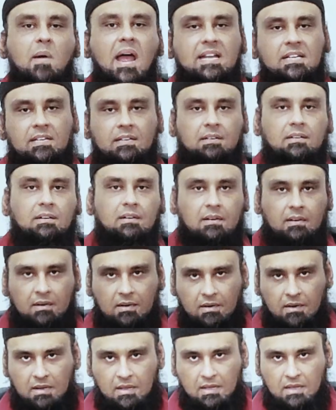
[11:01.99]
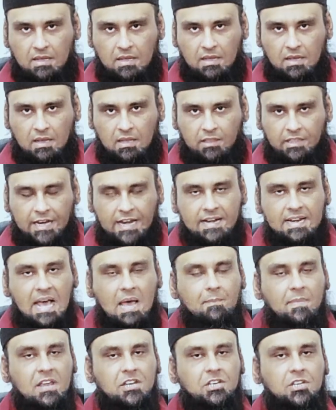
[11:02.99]
matter.
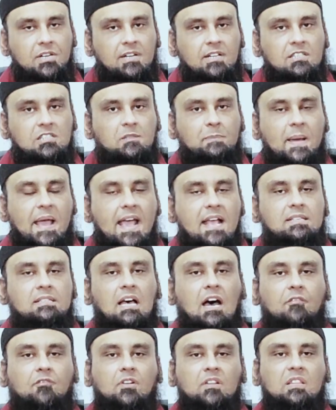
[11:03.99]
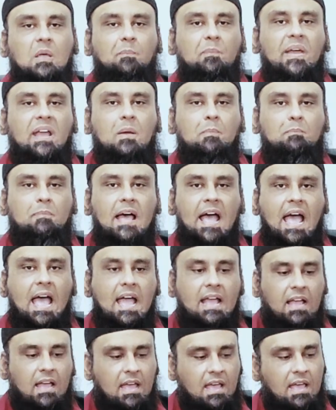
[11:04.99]
Three-dimensional space after the Big
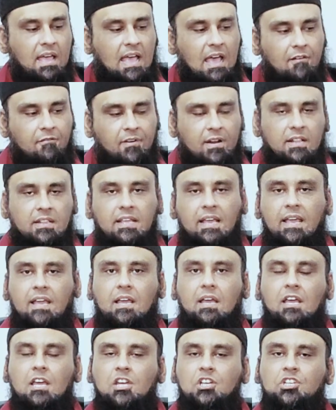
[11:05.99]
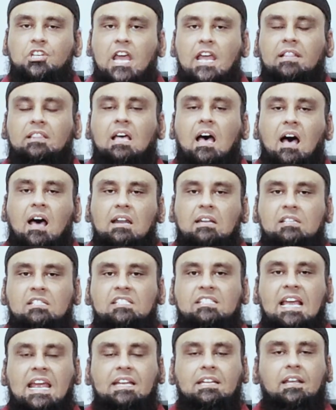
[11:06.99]
Bang, everything, Shaitan,
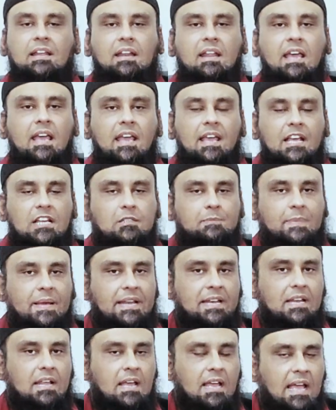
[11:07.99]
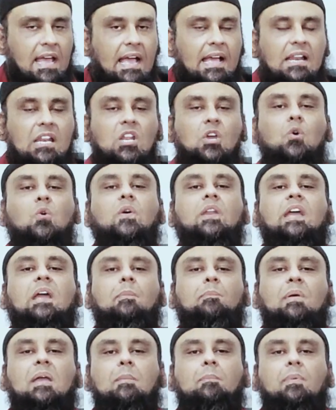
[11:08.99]
Satan is being
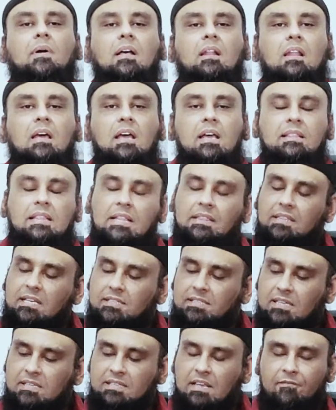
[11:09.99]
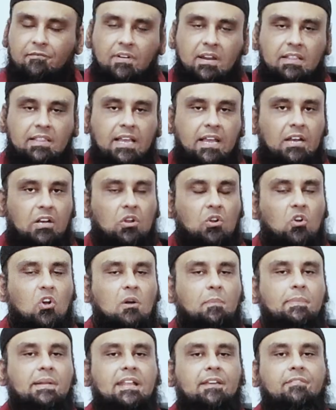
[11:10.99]
alluring people that this is everything, do
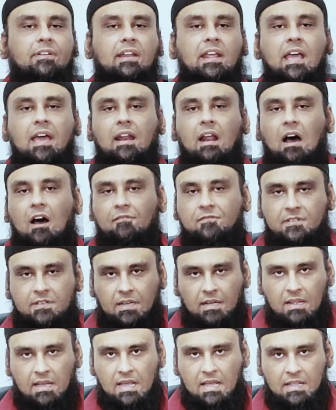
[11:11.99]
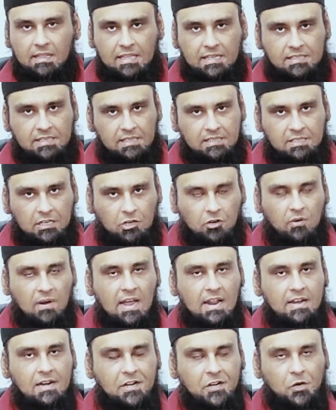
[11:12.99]
not believe in hereafter. This is the
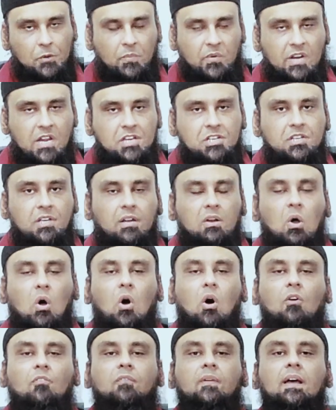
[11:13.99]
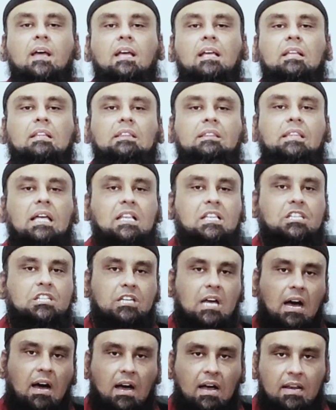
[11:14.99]
trial and tribulation of
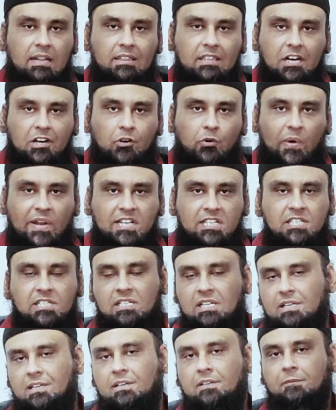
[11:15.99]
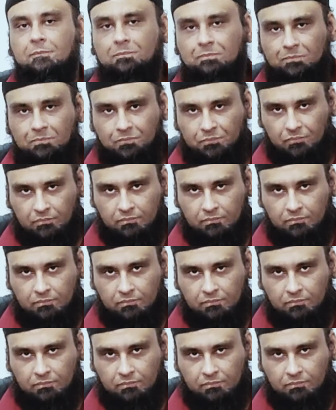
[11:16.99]
Dajjal, the trickster.